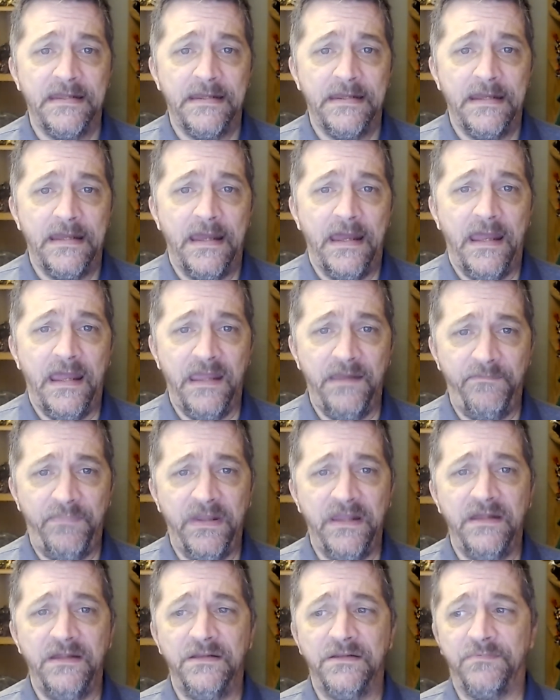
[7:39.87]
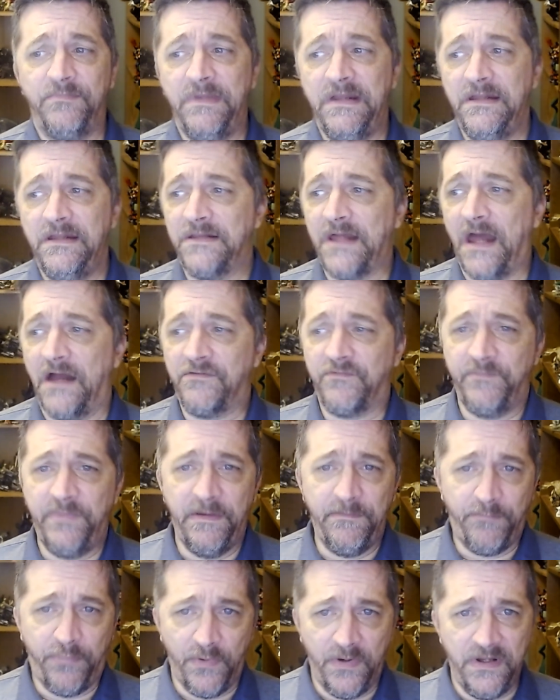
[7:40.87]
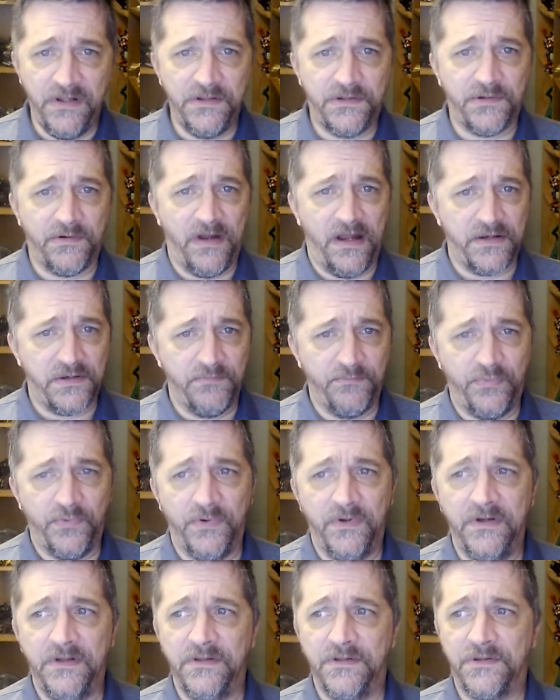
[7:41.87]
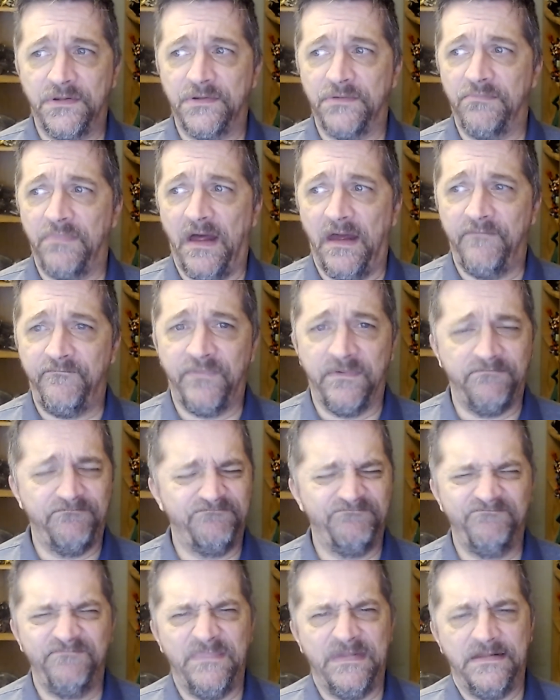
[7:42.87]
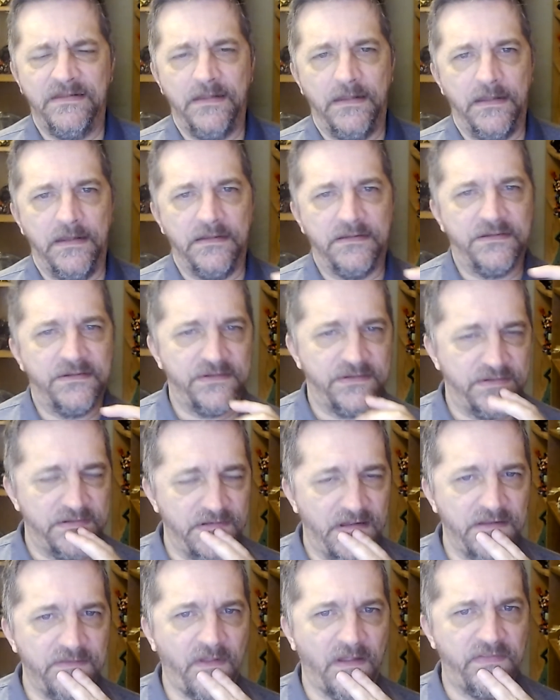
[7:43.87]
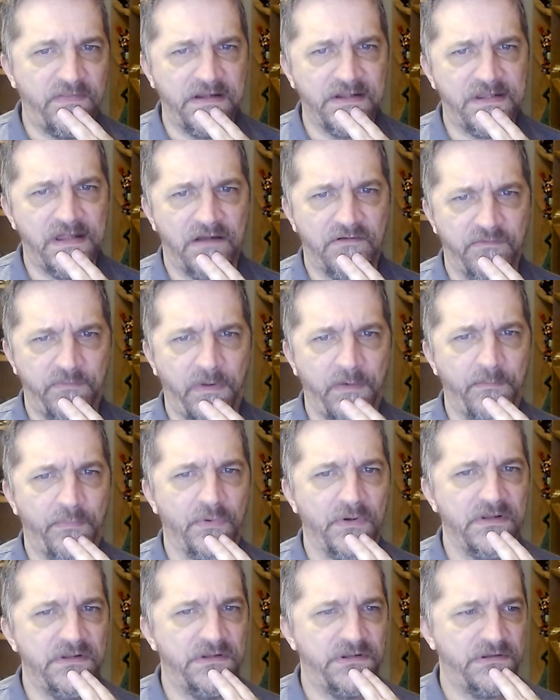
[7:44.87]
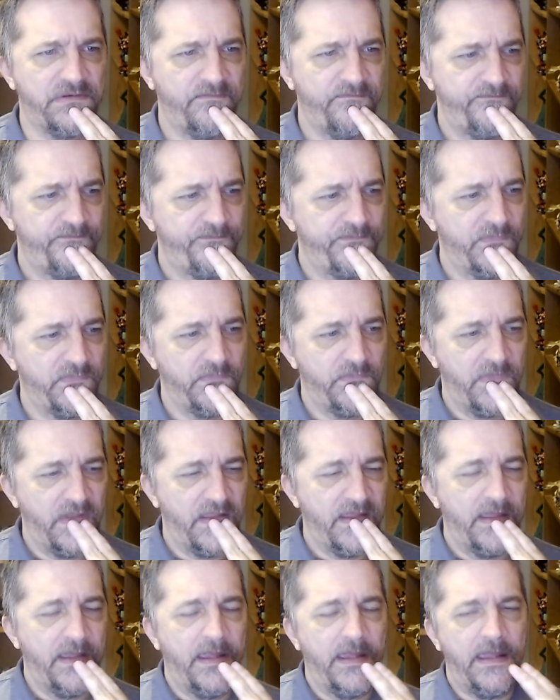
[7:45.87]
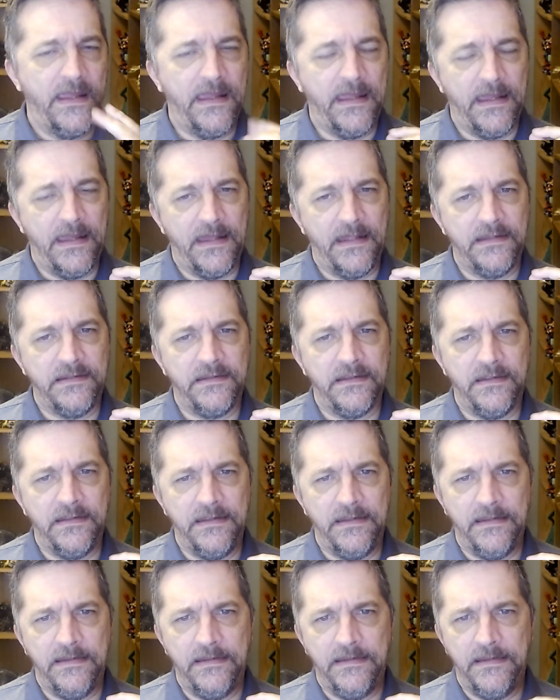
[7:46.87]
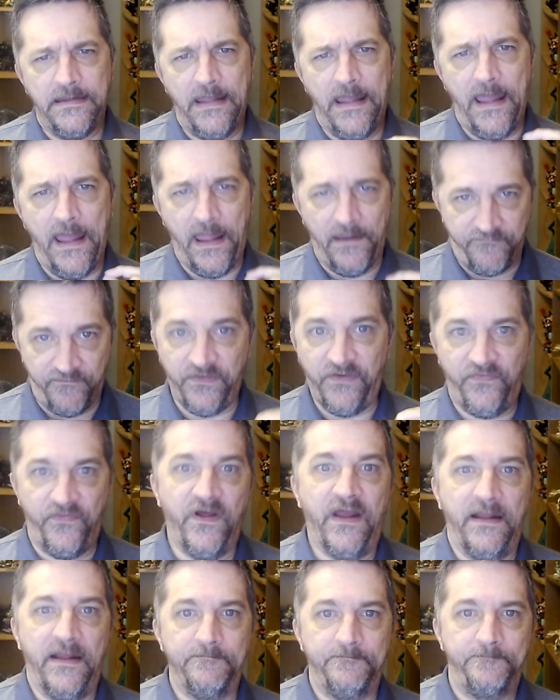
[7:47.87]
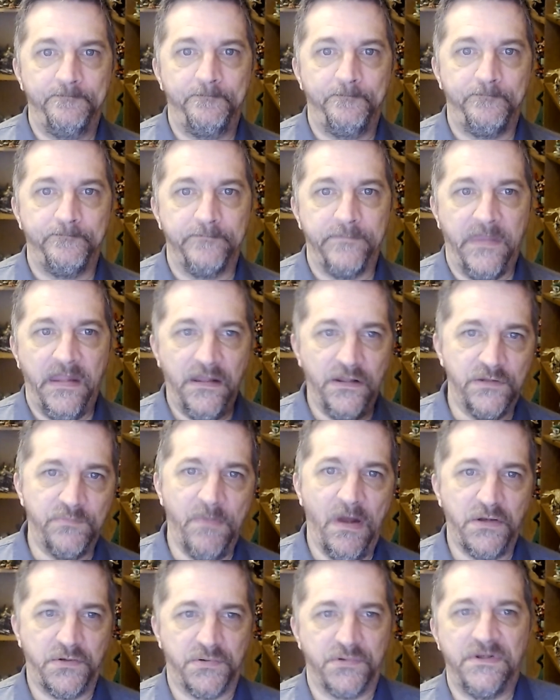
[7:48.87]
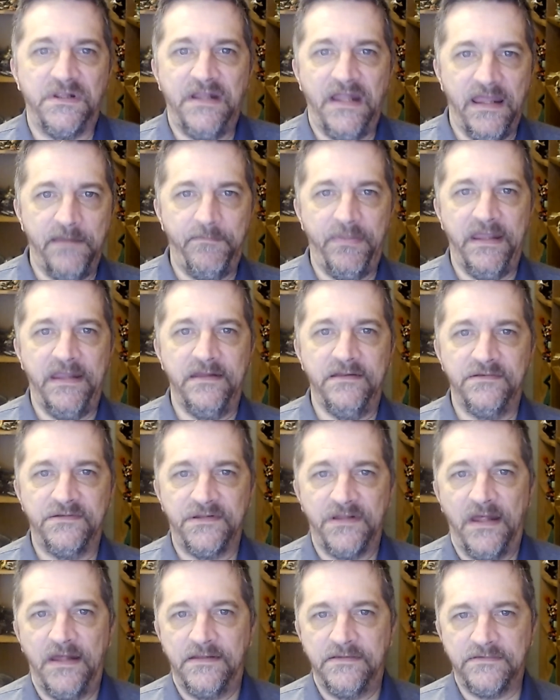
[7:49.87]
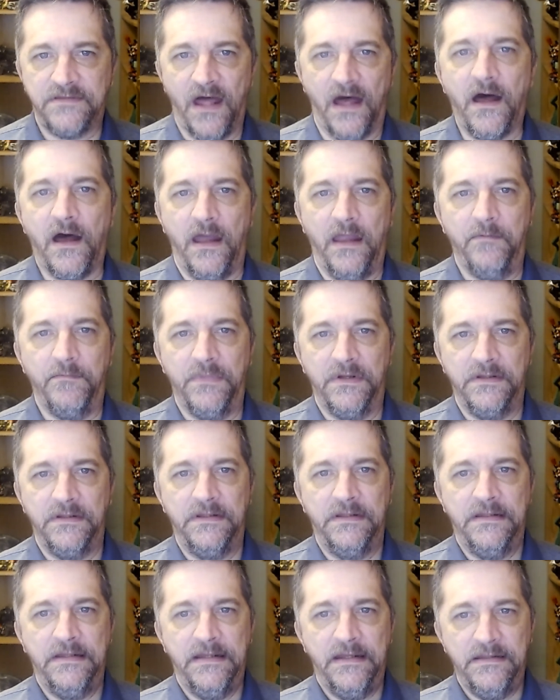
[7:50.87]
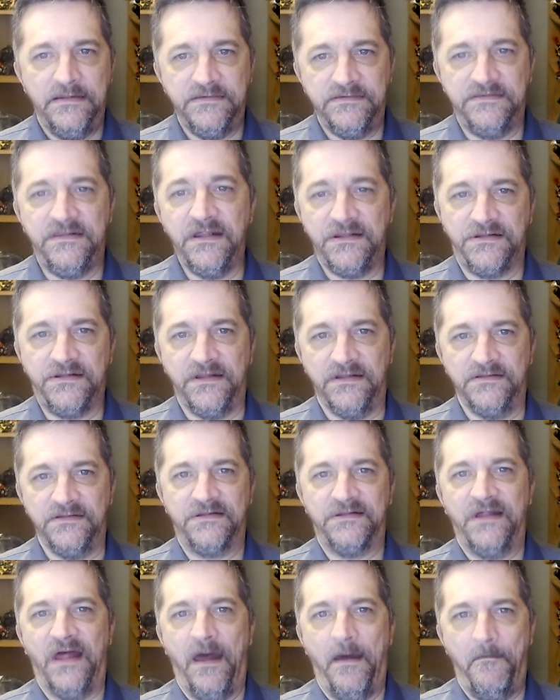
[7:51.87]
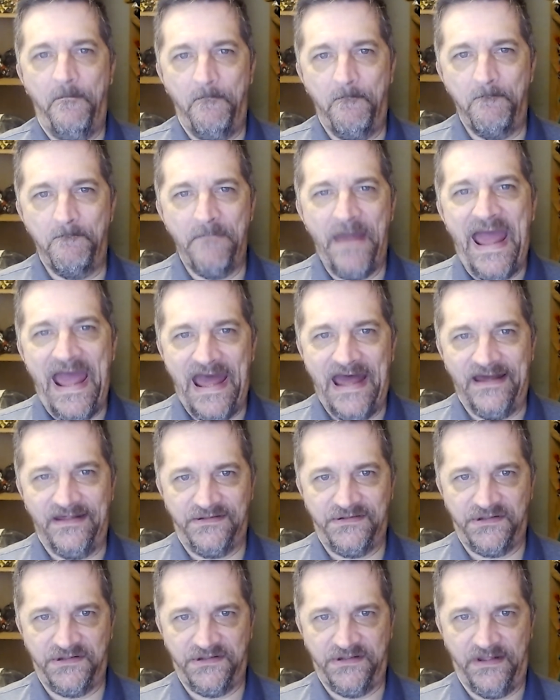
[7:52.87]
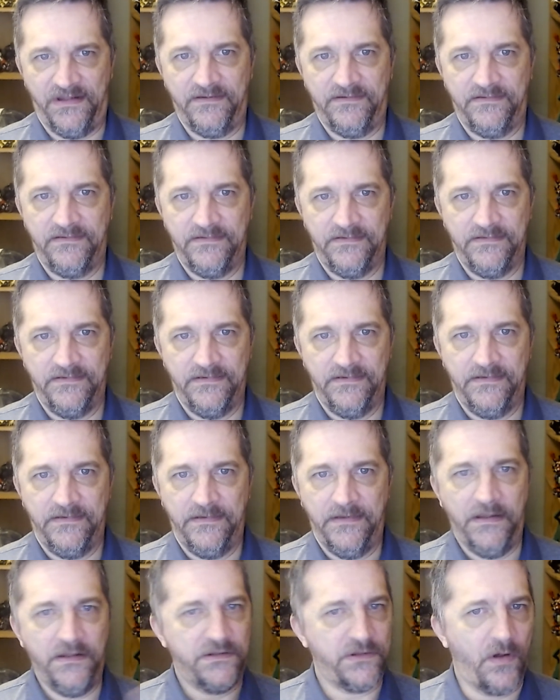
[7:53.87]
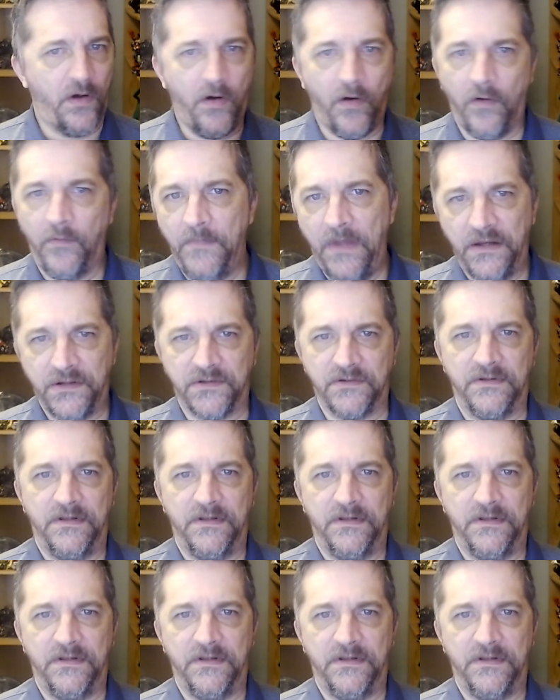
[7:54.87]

APs means attribute points or action points. I think it's attribute points. And everything is measured in APs. Time, distance, mass. It's all measured.